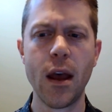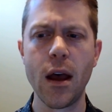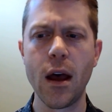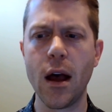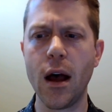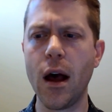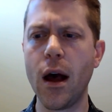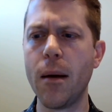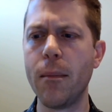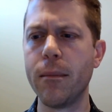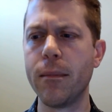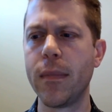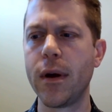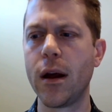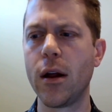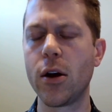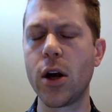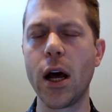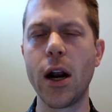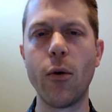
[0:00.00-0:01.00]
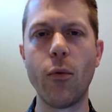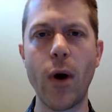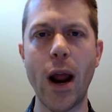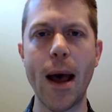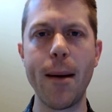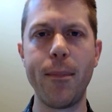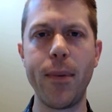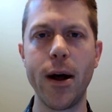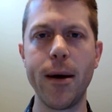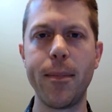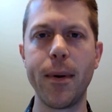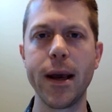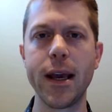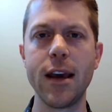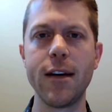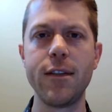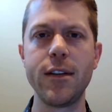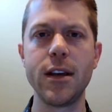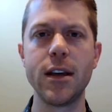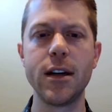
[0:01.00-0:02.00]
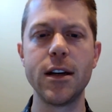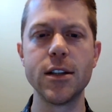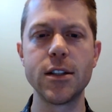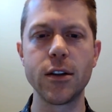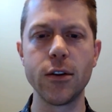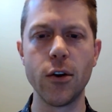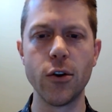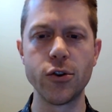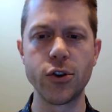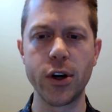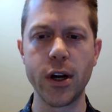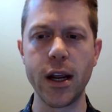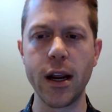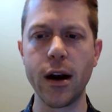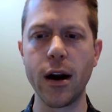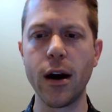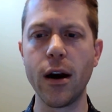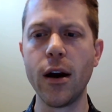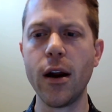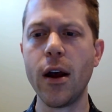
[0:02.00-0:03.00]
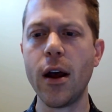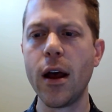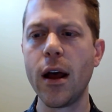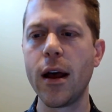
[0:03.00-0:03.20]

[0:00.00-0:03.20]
I'll kind of wrap up by giving you a disclosure here.